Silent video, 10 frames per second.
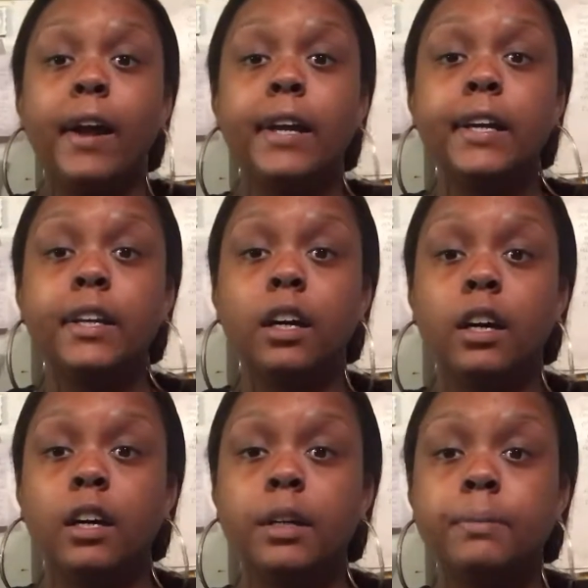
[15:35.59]
And,
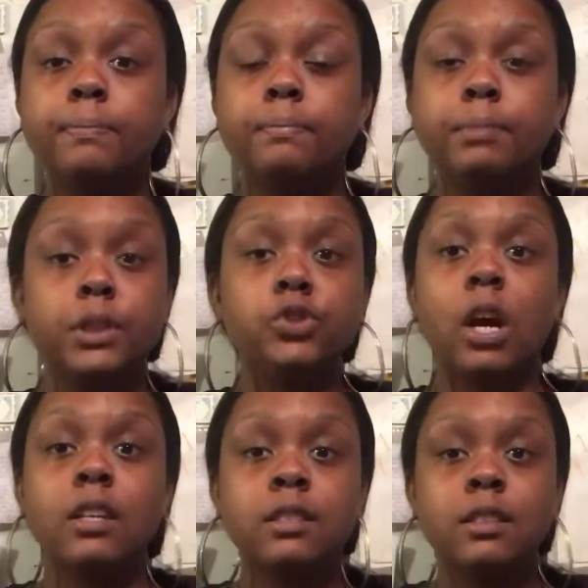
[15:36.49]

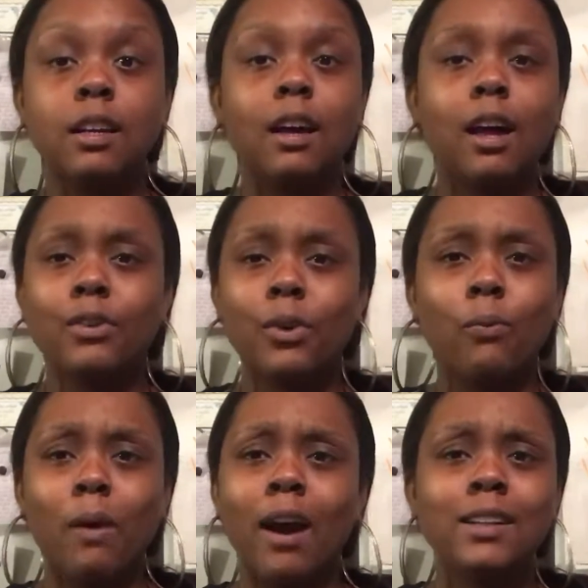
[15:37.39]
Pinterest. I don't know
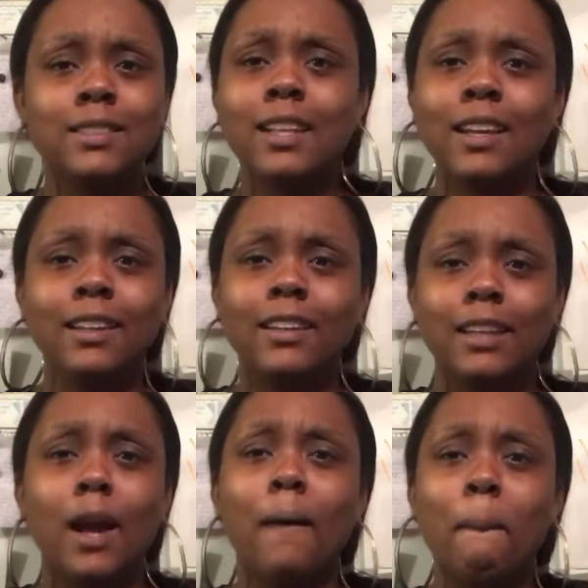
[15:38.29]
why I said it like
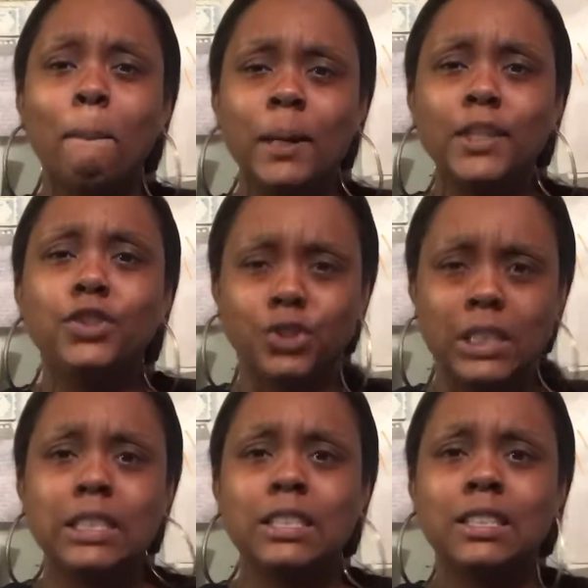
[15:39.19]
that.
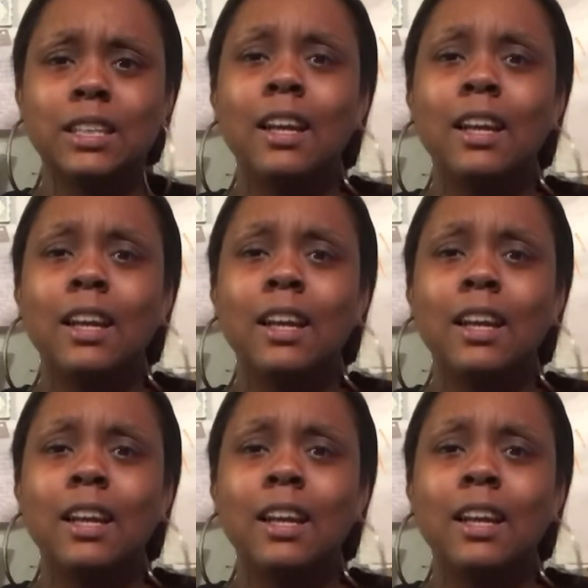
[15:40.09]
Pinterest.